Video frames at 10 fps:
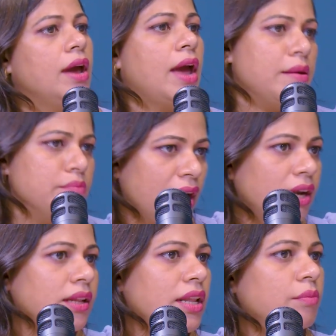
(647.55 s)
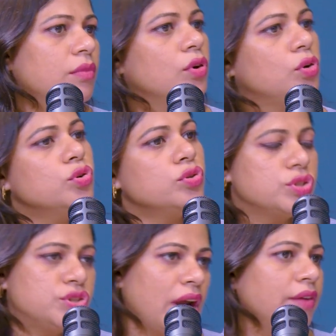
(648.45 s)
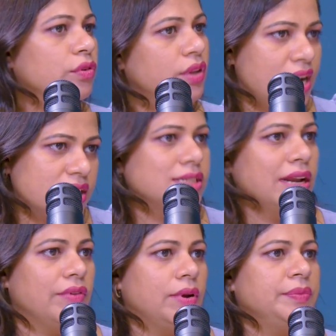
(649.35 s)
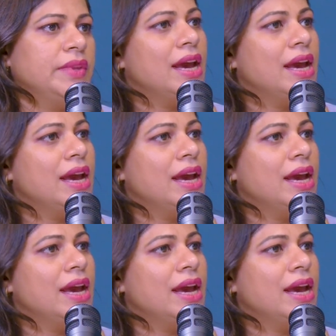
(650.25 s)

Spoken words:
and mentor them to strive to the next level.